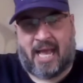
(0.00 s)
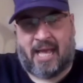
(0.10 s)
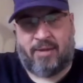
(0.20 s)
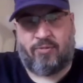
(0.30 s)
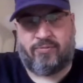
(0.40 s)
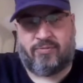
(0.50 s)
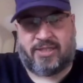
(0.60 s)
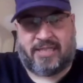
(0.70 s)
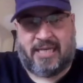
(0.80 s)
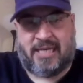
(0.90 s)
I don't
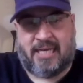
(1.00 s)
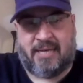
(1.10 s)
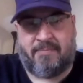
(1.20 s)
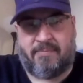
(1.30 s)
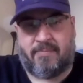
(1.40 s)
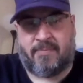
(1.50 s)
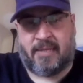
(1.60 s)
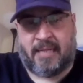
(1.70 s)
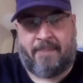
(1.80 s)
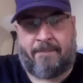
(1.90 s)
see him
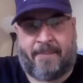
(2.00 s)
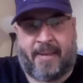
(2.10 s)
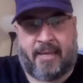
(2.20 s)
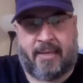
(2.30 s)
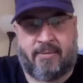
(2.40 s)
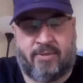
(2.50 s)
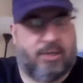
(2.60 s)
limping.